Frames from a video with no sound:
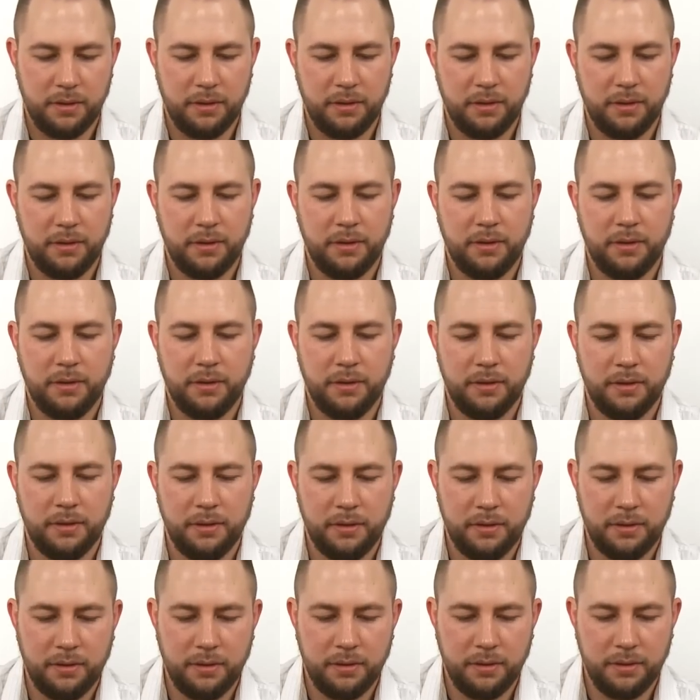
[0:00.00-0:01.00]
Uh,
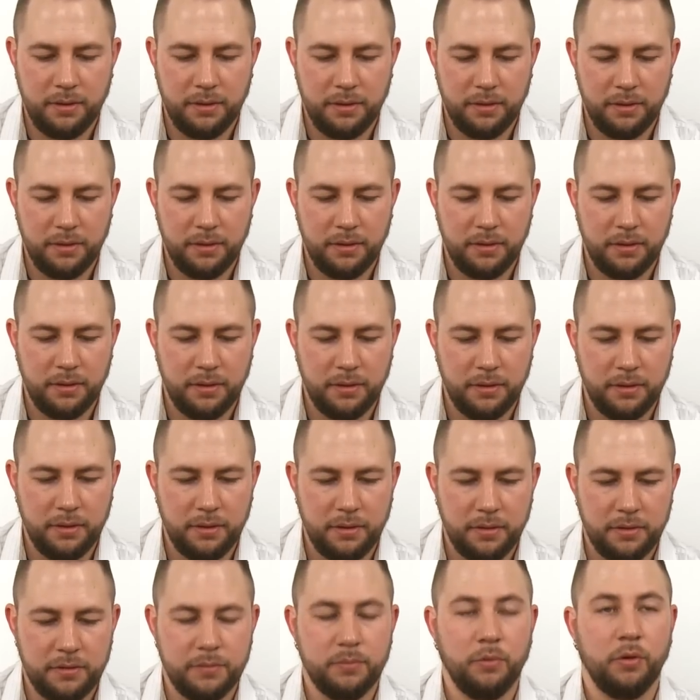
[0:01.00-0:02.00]

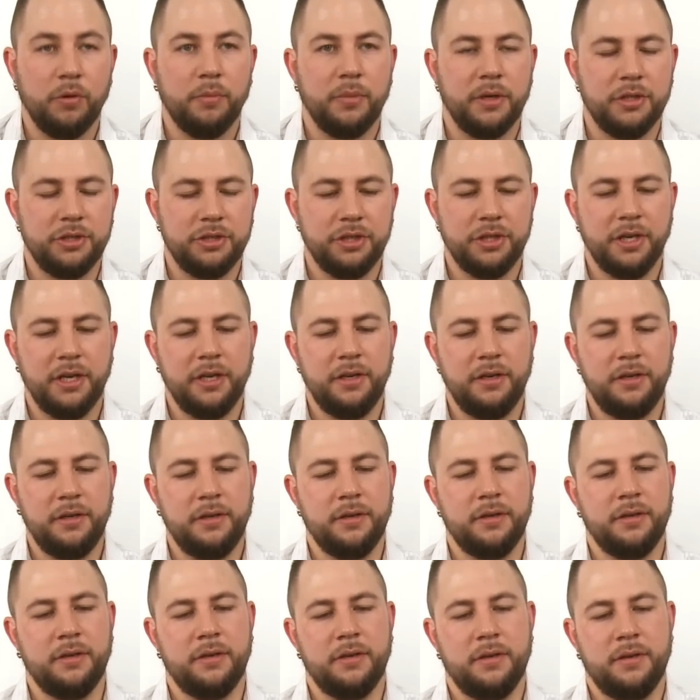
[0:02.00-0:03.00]
small bunch again.
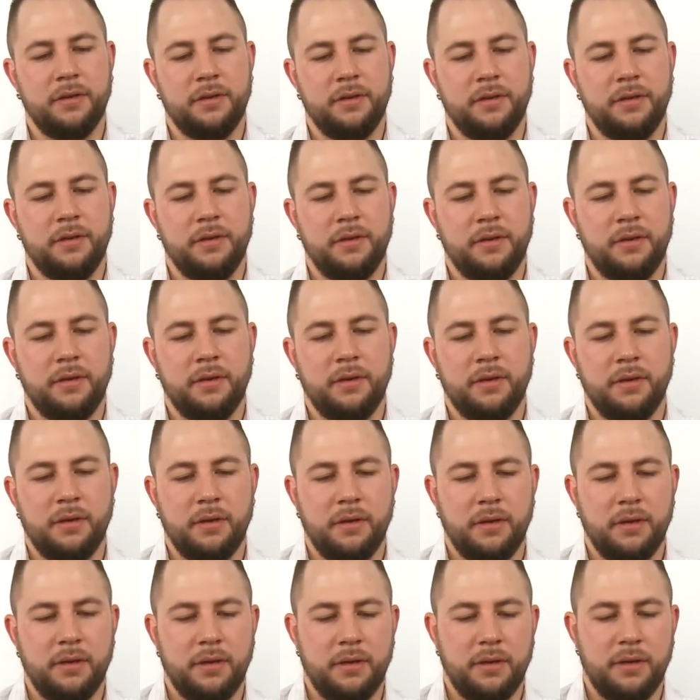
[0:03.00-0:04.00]

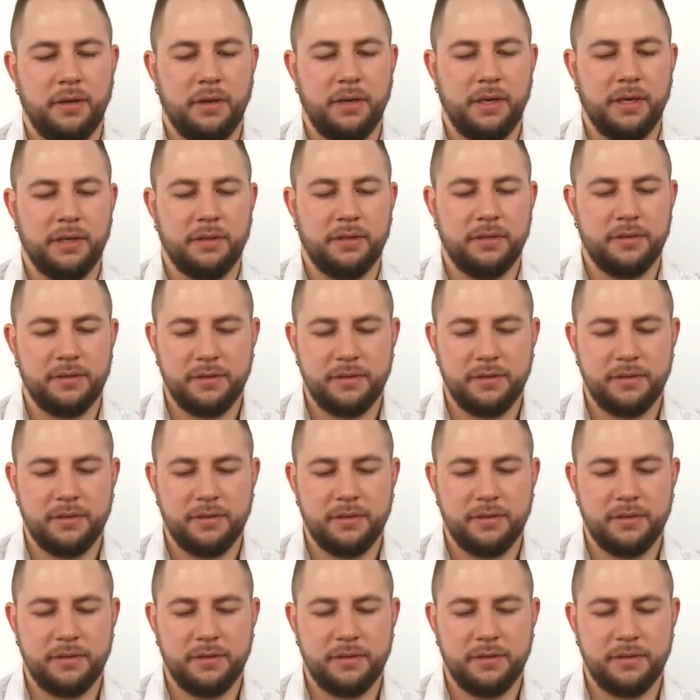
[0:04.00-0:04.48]
Like the